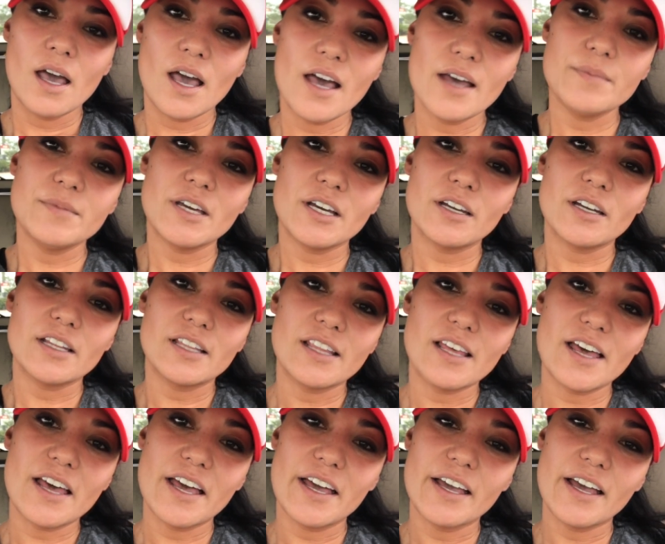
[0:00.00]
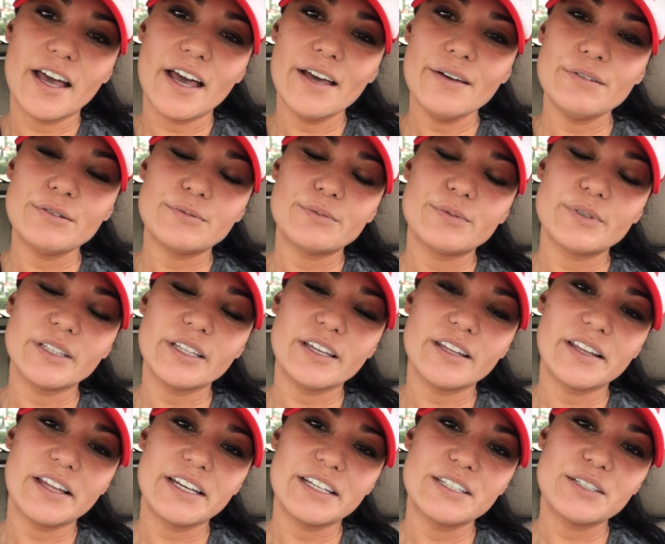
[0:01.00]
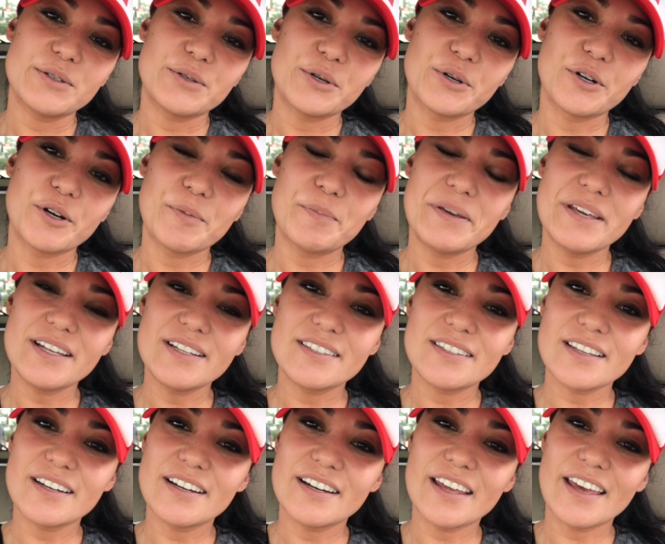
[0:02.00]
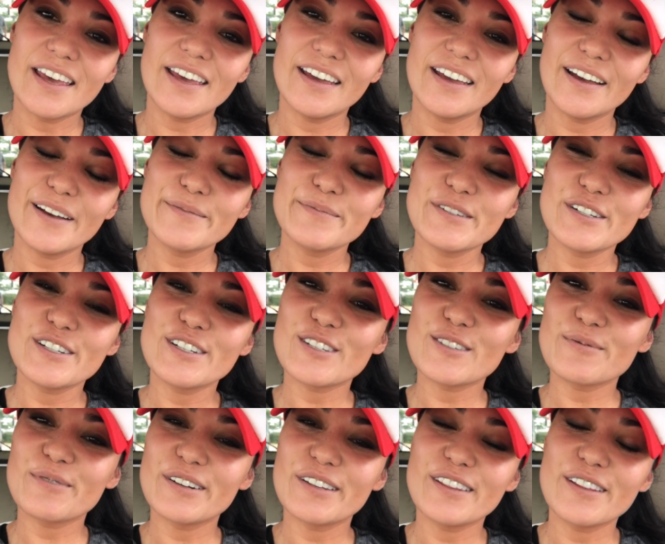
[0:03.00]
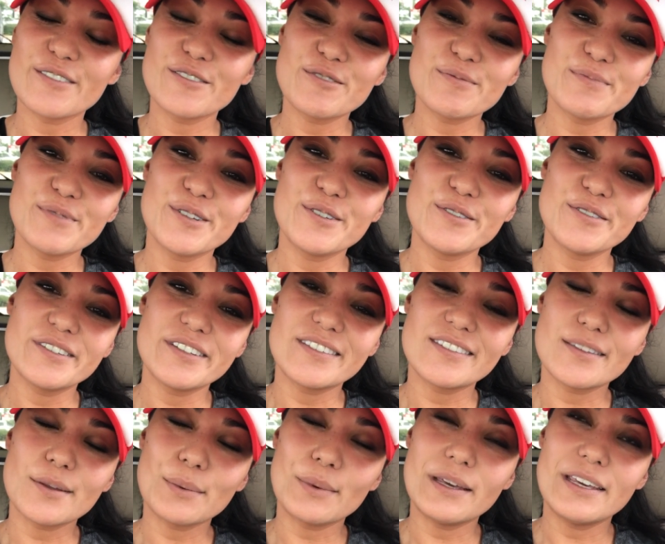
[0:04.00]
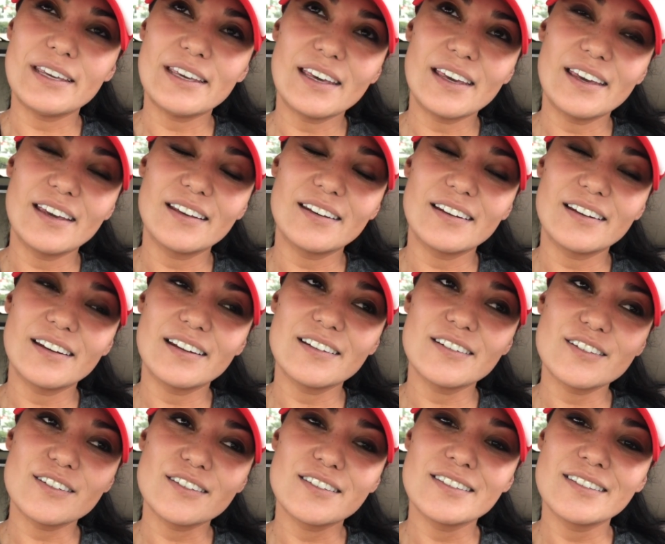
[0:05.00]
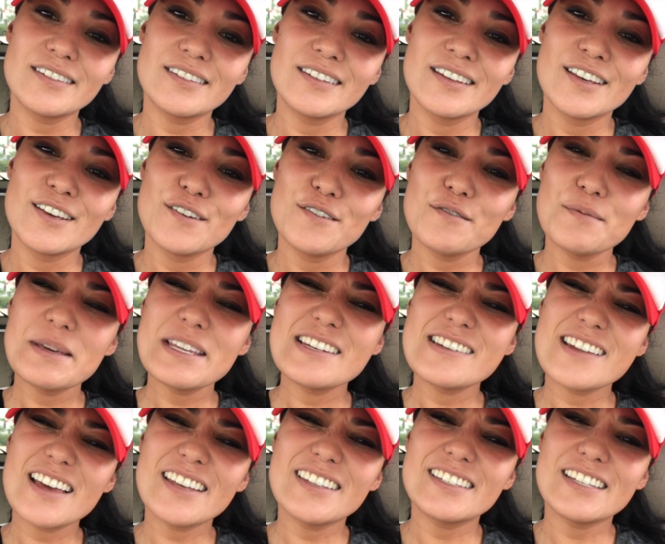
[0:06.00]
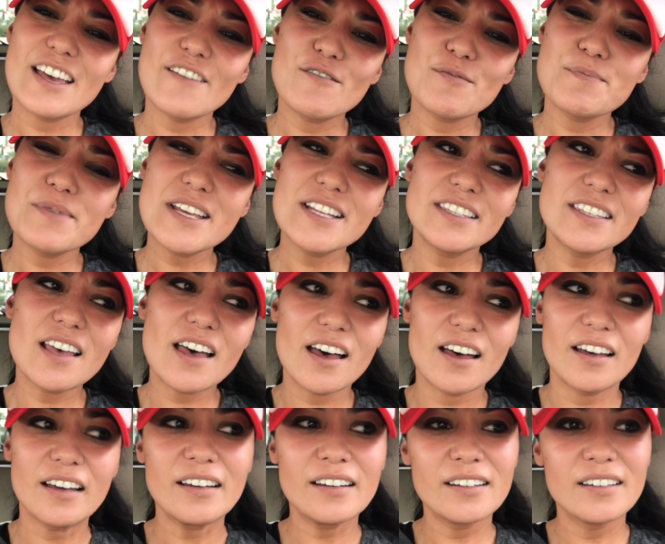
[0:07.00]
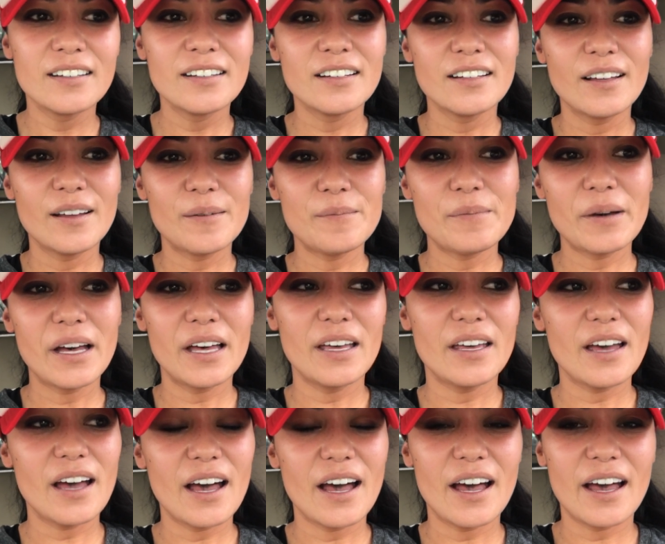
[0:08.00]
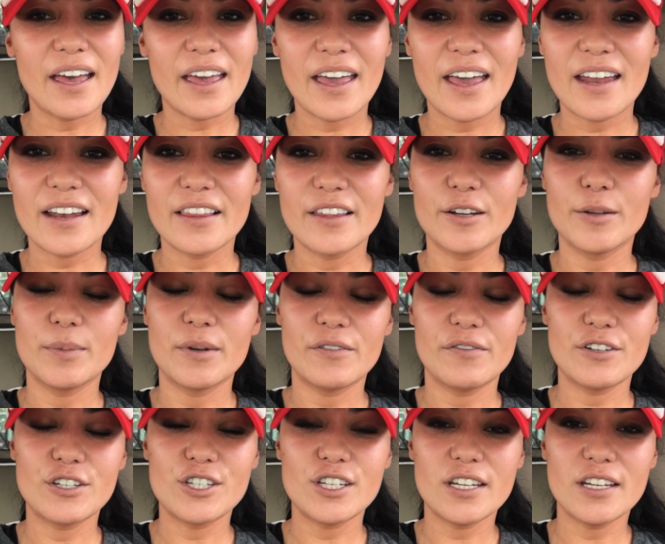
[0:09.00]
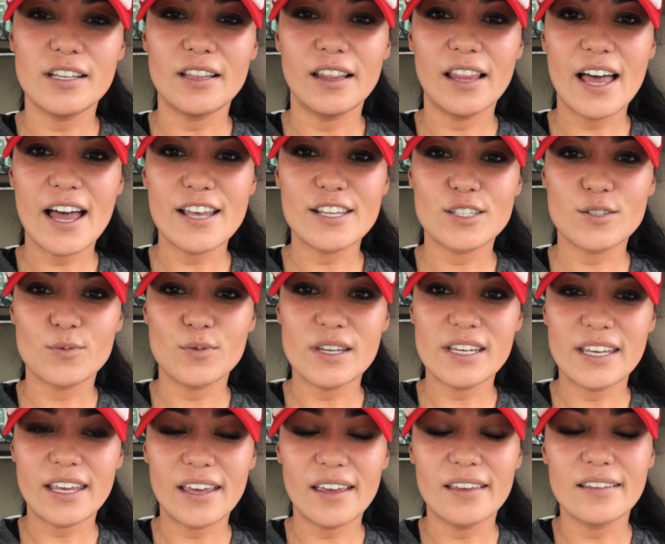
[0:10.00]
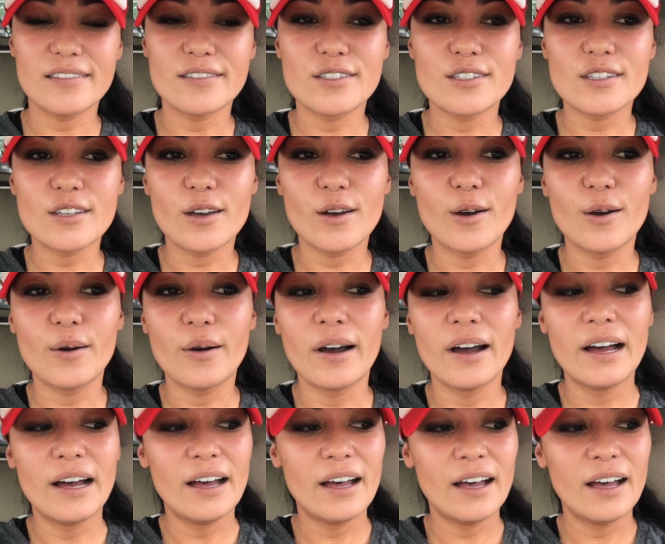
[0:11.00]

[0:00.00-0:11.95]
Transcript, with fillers: I'm not gonna lie, I would really like to order a pizza today. I'm in just one of those moods, it's the weekend, and I just, it'd be nice to have a pizza. But I had a little bit of a cheat last weekend, so